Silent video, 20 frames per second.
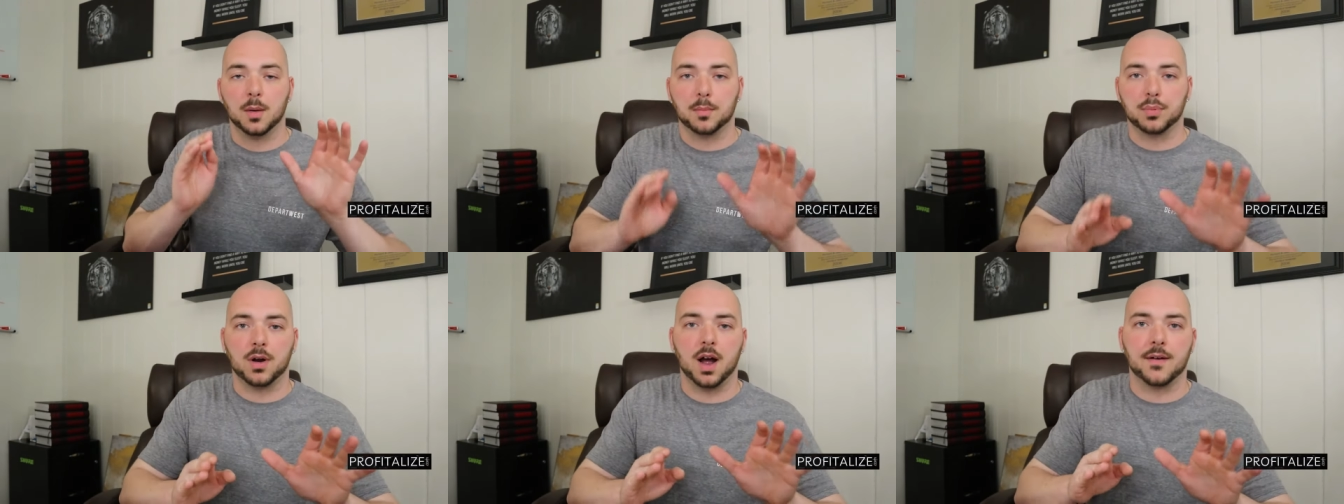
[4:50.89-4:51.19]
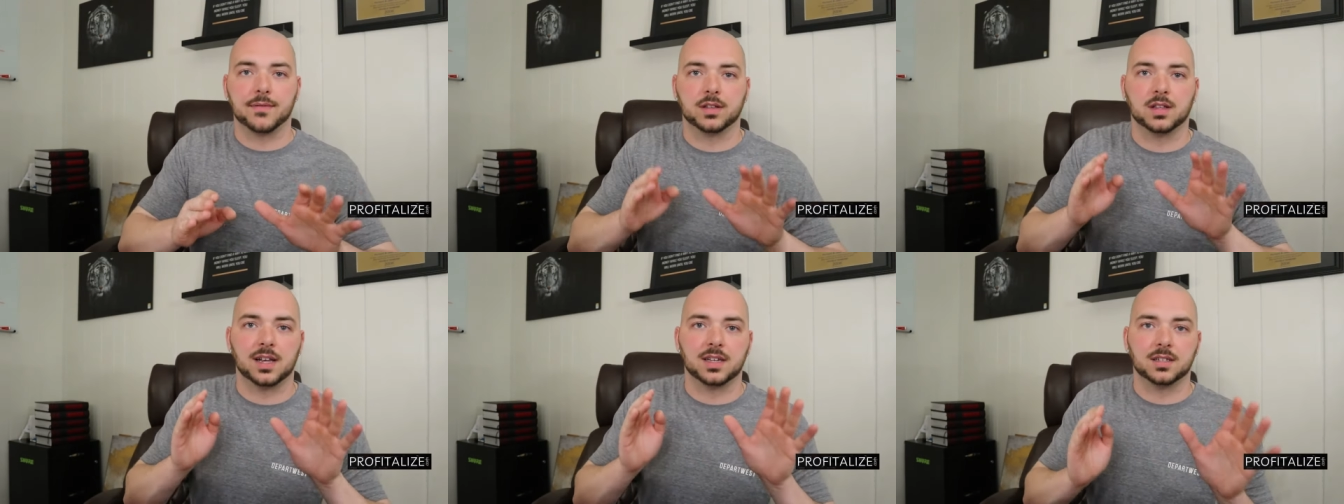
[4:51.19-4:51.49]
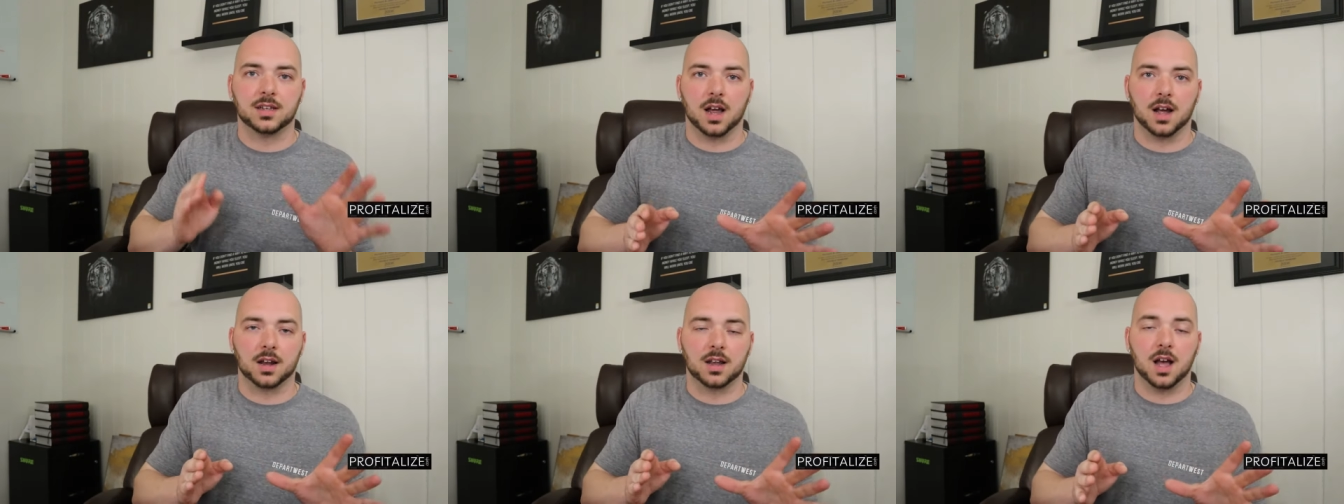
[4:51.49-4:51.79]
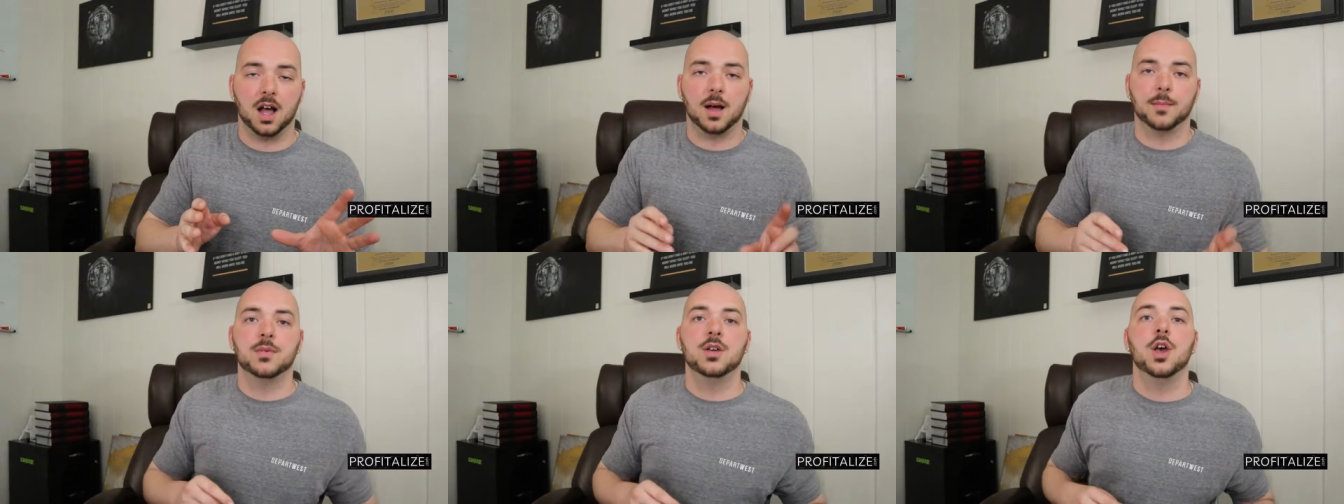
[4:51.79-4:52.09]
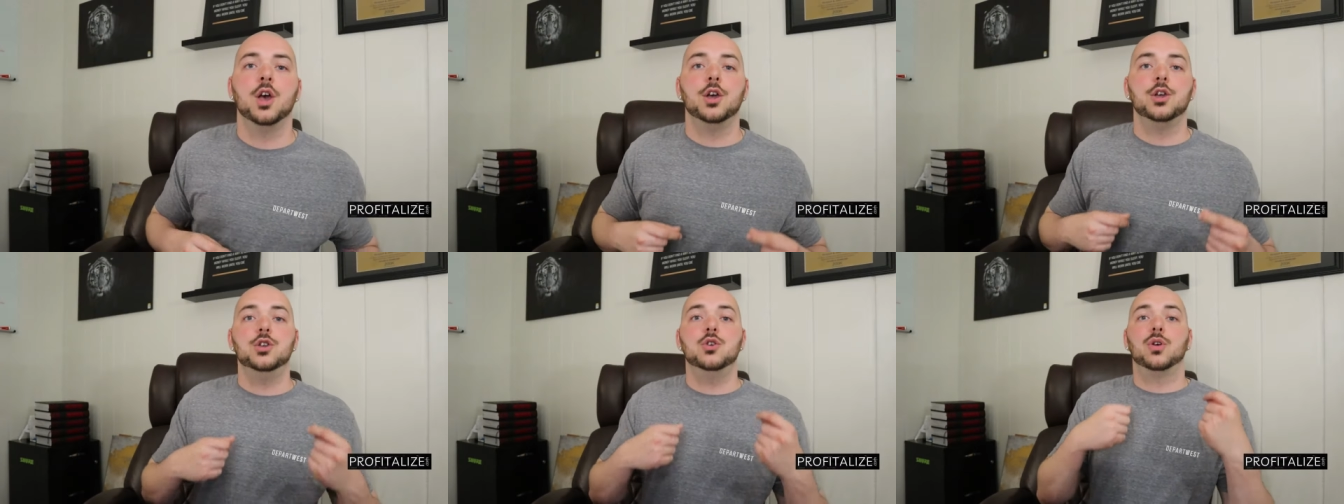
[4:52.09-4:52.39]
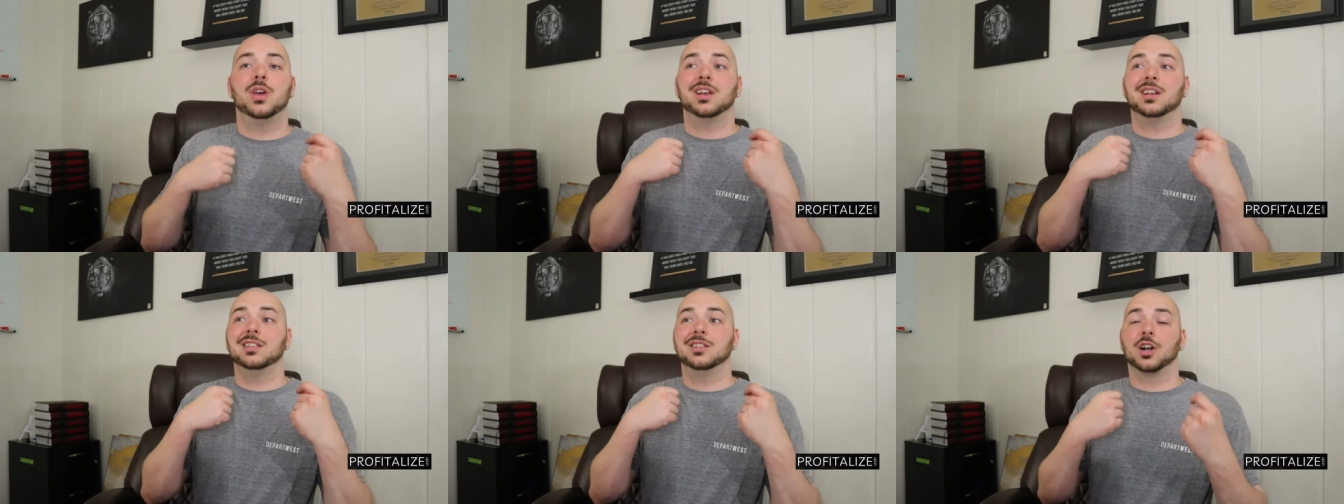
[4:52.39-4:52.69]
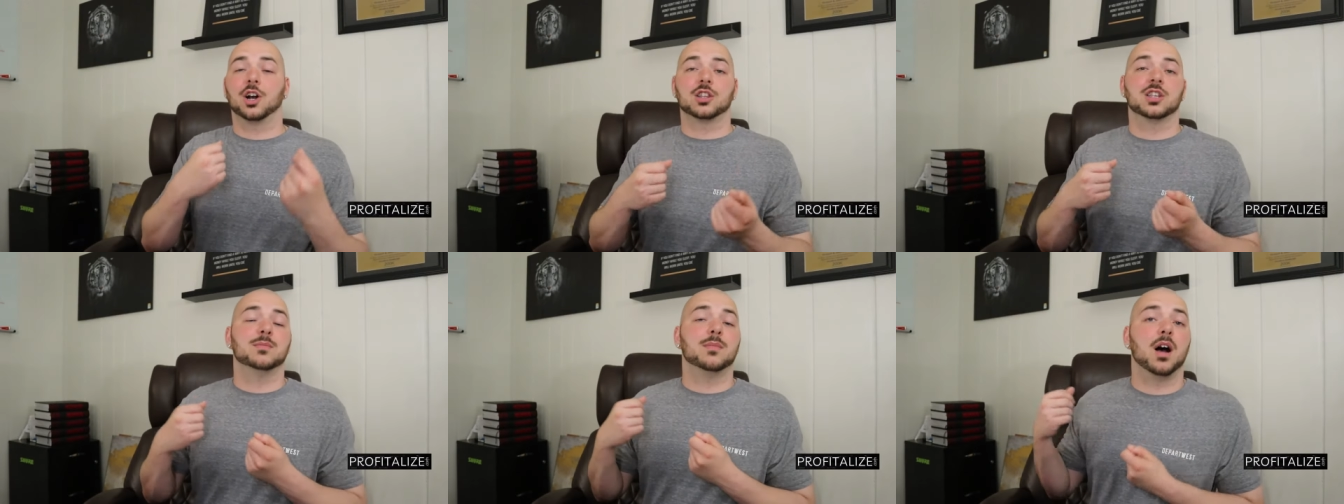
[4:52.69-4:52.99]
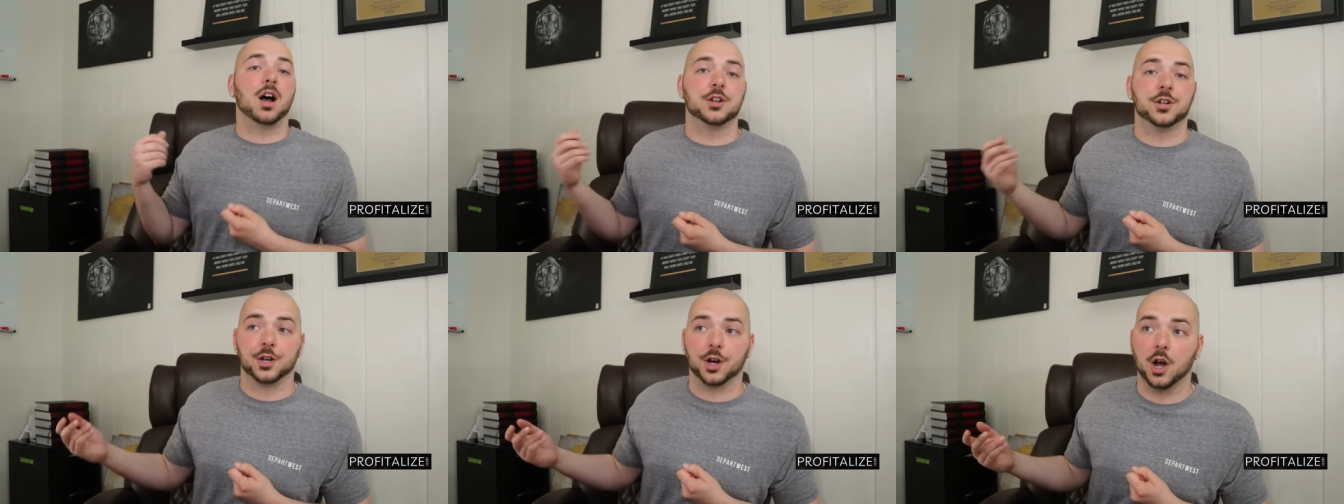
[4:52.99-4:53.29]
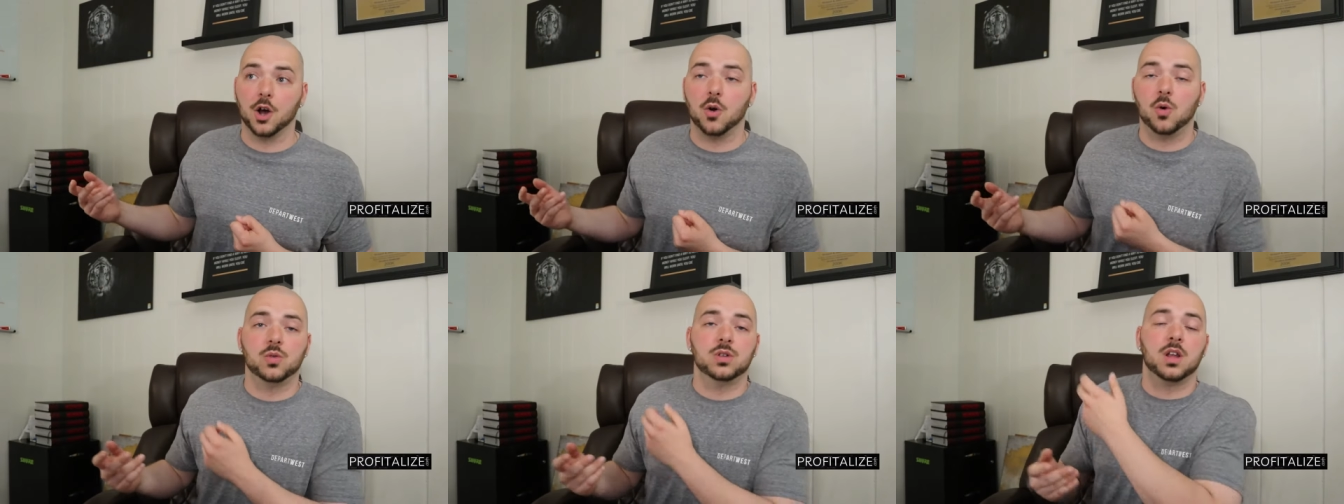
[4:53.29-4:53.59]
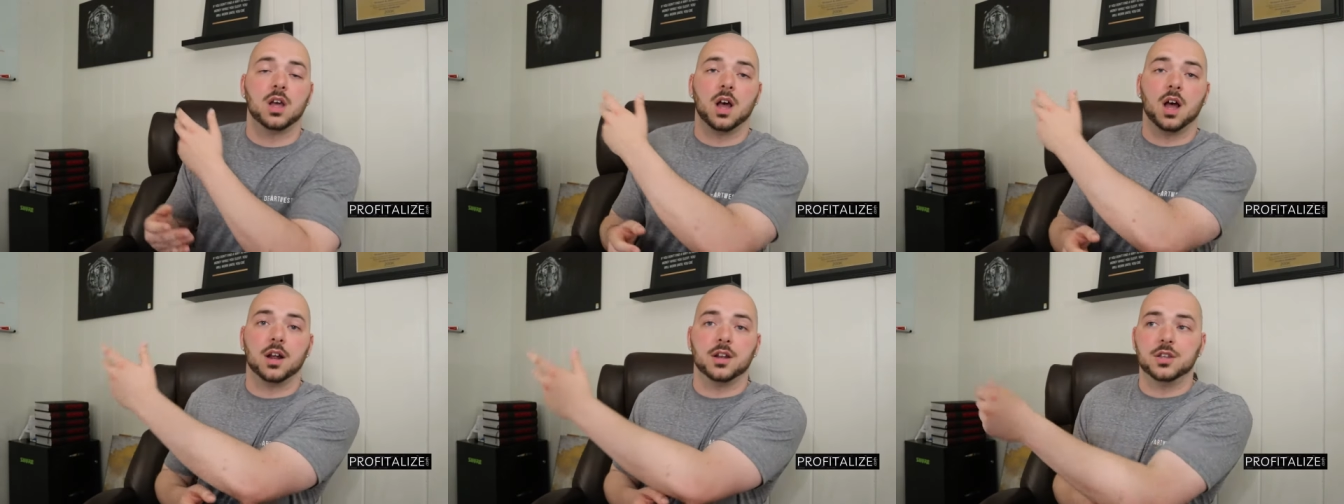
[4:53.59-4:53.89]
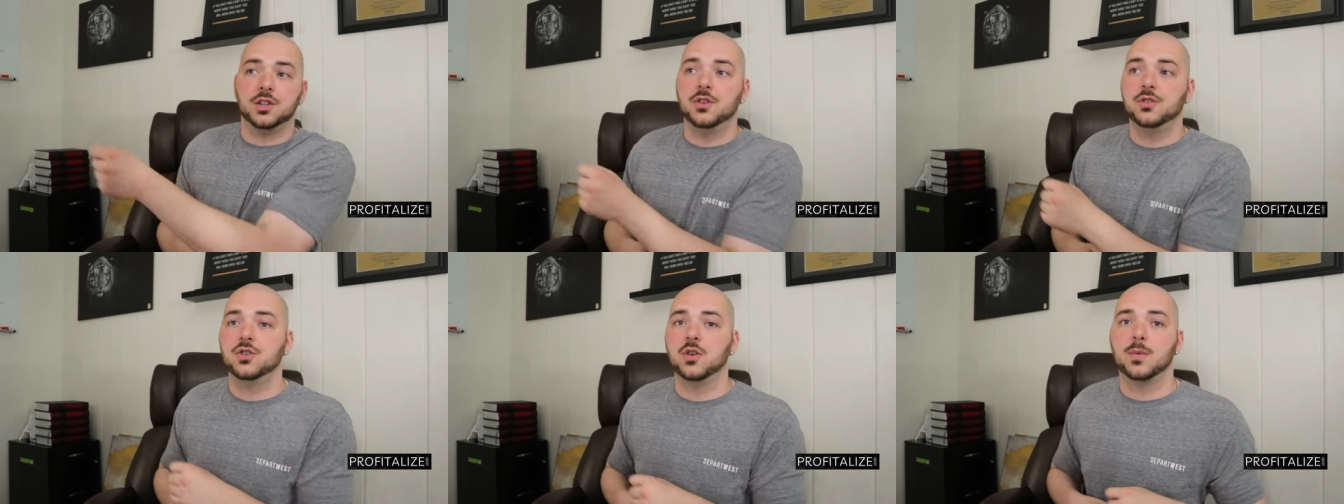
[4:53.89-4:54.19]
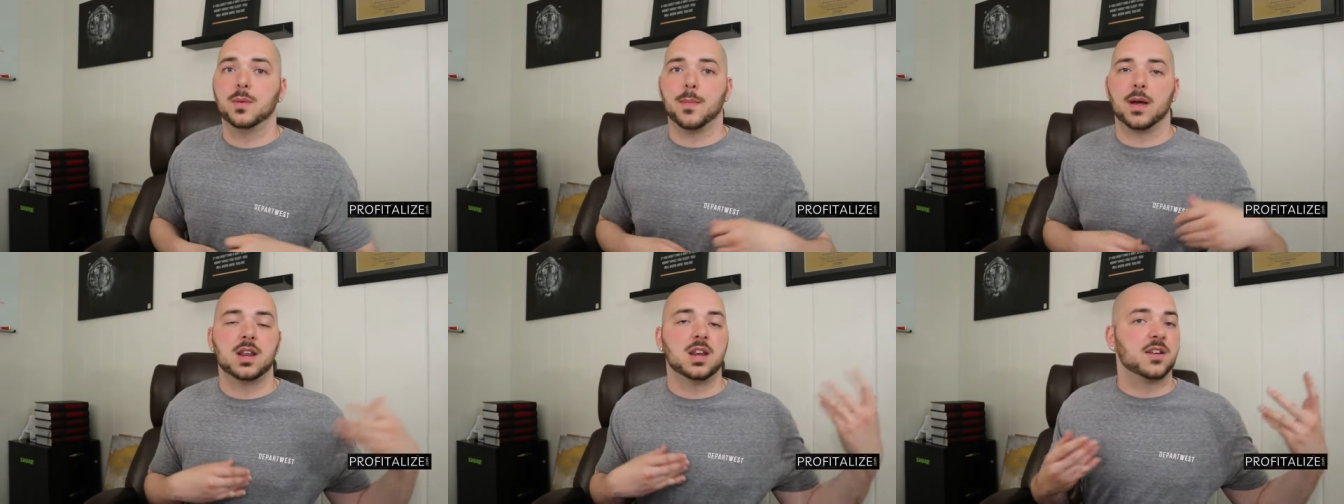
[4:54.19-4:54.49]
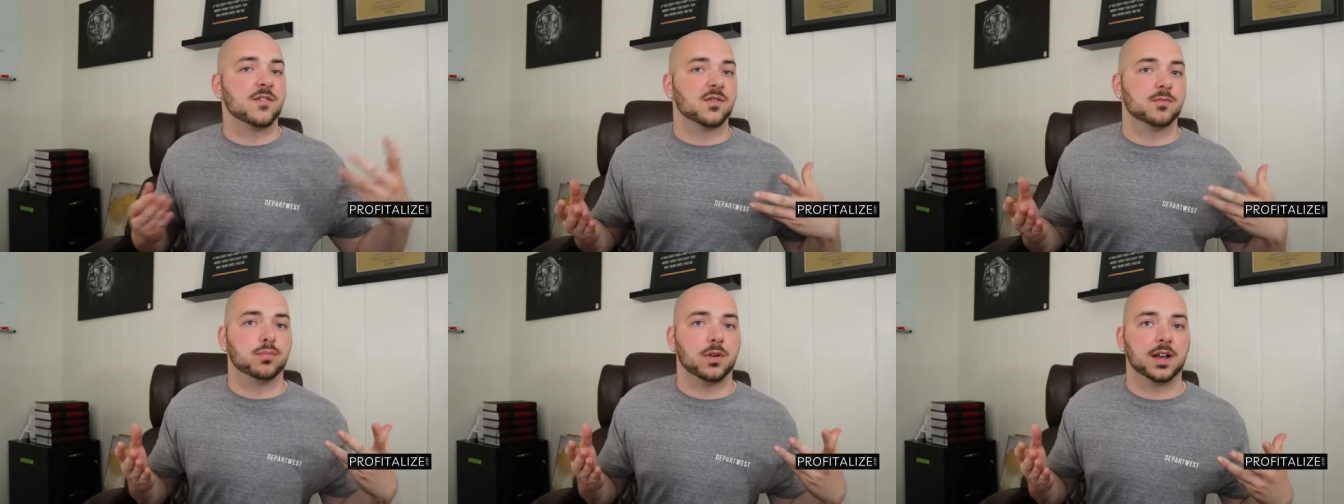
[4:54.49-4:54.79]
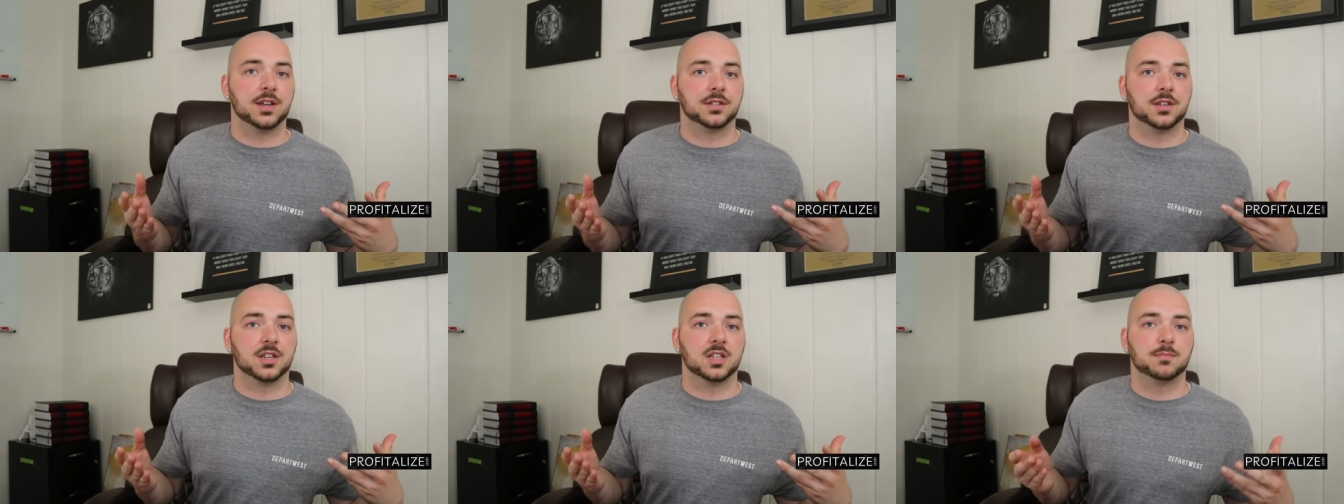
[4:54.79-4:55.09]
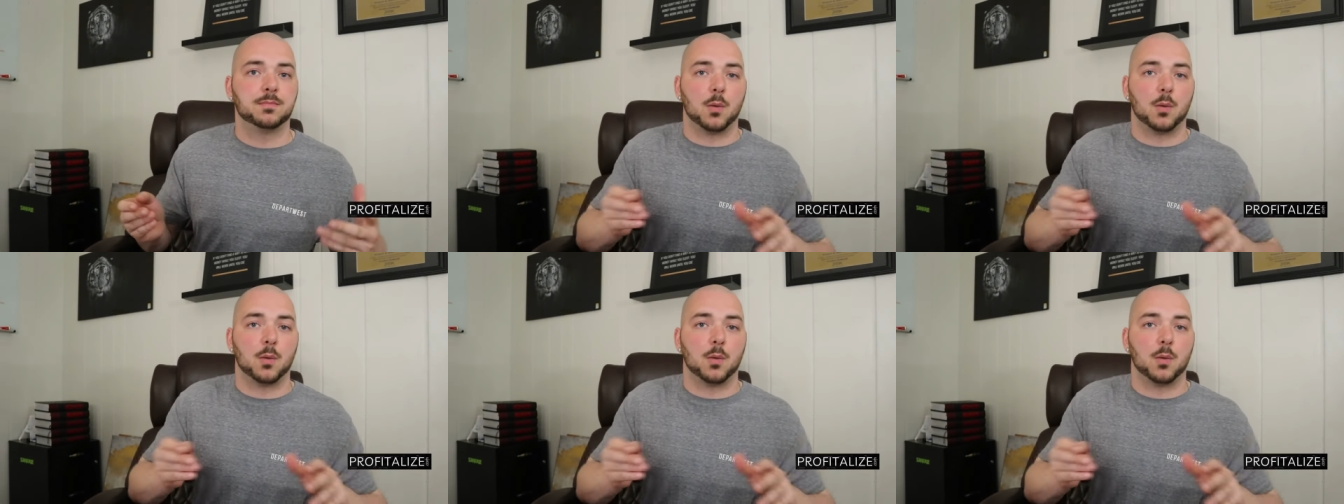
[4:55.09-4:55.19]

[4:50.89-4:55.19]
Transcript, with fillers: Profitalize dot com, you can learn them on your own, on YouTube, and many different places.